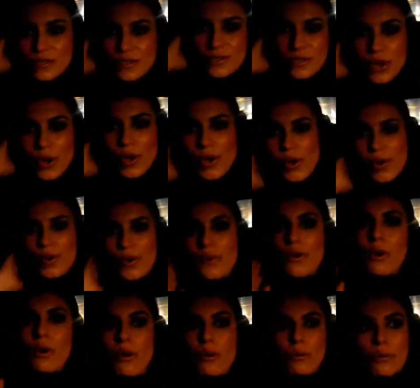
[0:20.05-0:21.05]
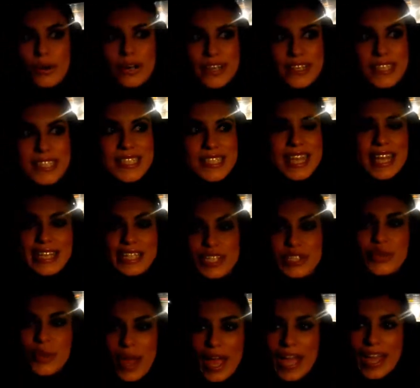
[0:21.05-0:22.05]
So once I
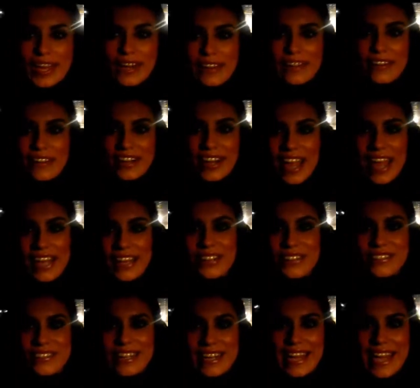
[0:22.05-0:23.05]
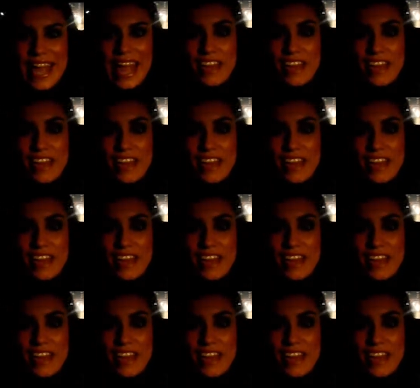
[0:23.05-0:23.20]
tried their candles and I